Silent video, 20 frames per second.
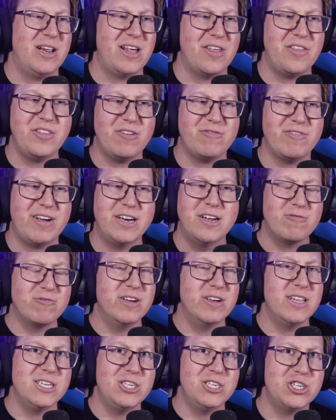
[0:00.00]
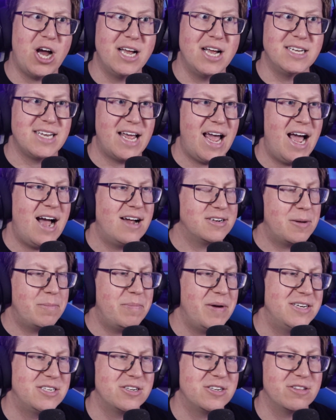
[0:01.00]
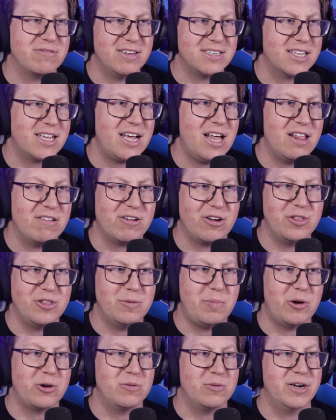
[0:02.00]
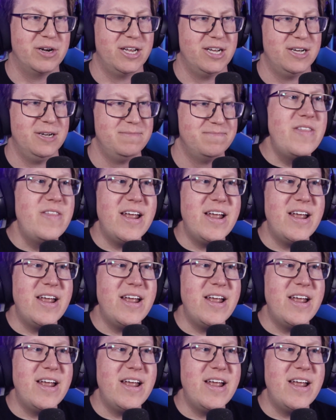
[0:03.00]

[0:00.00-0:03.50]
I think the red really shines out compared to the rest of the coloring on the Pokemon here.